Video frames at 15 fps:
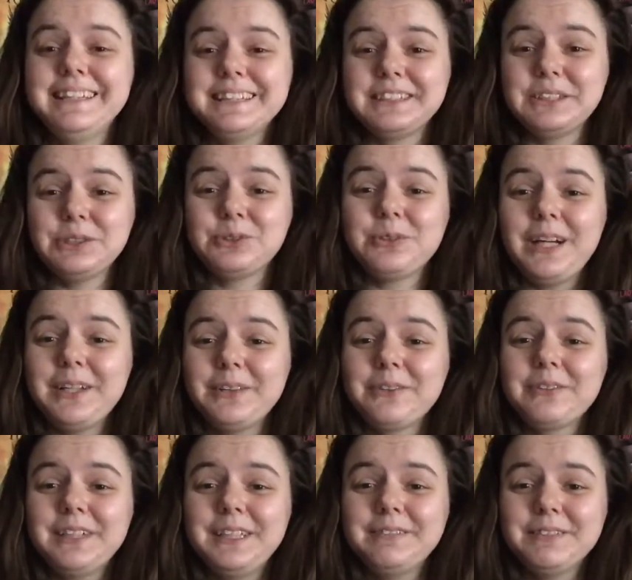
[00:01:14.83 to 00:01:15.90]
This is round
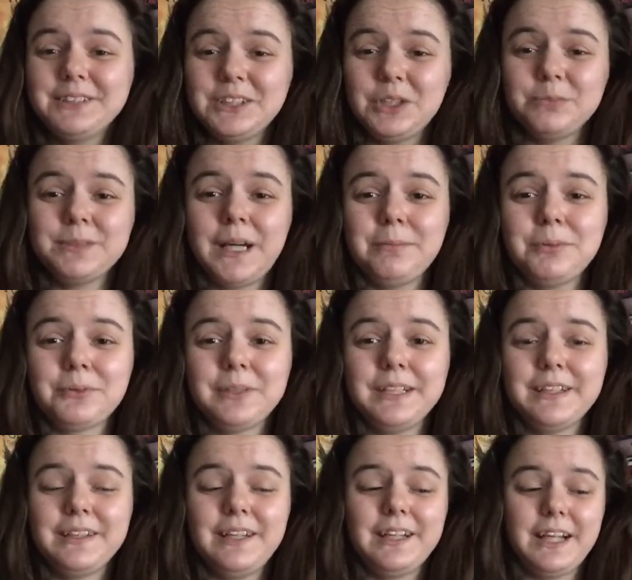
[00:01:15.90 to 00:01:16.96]
three of the Tome Topple
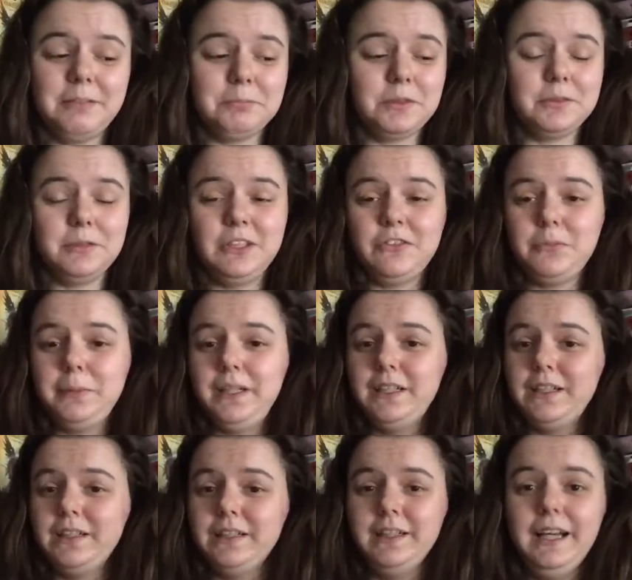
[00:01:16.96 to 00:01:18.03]
Readathon. I've
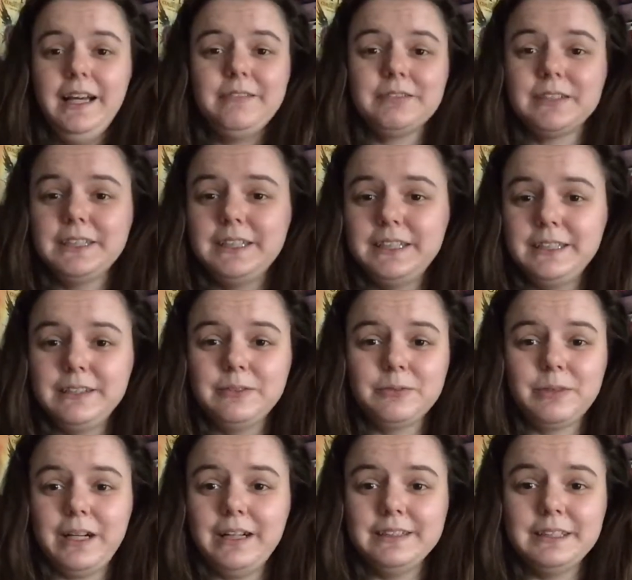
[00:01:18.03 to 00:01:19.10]
participated in every
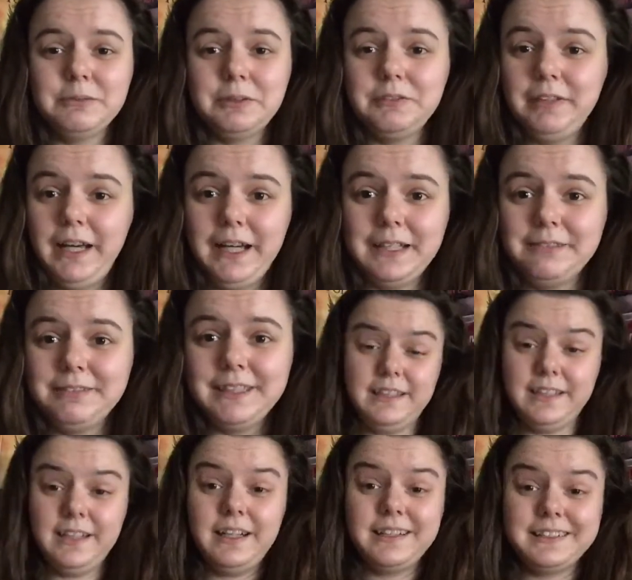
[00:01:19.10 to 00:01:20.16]
round that we've had of it,
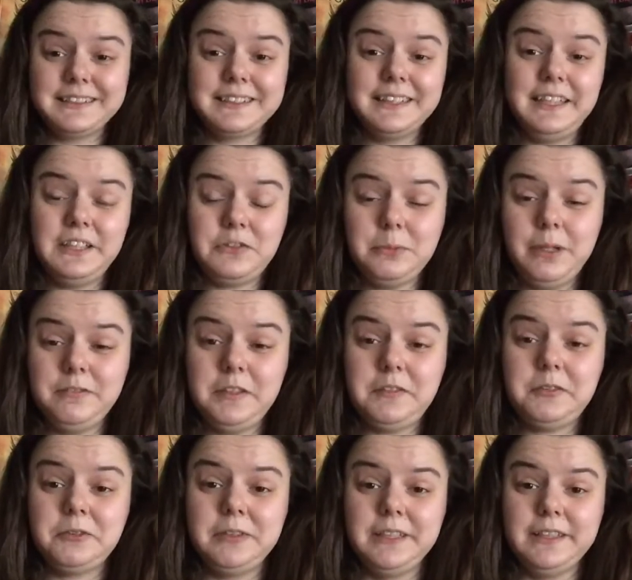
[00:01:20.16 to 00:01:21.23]
and honestly it's my
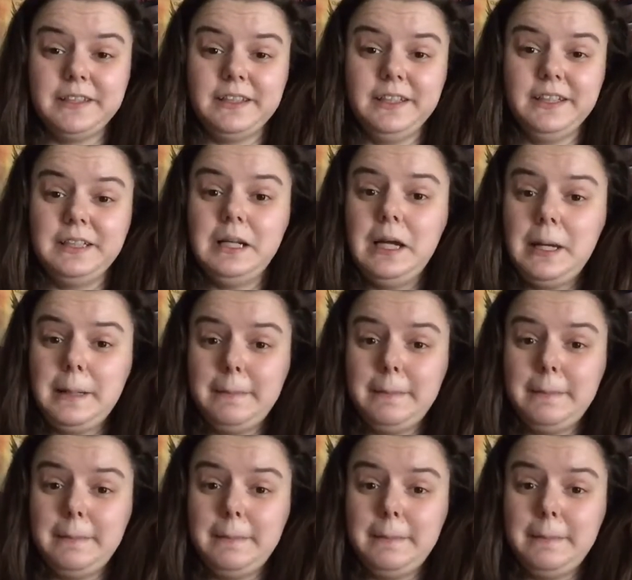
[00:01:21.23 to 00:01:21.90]
favorite readathon.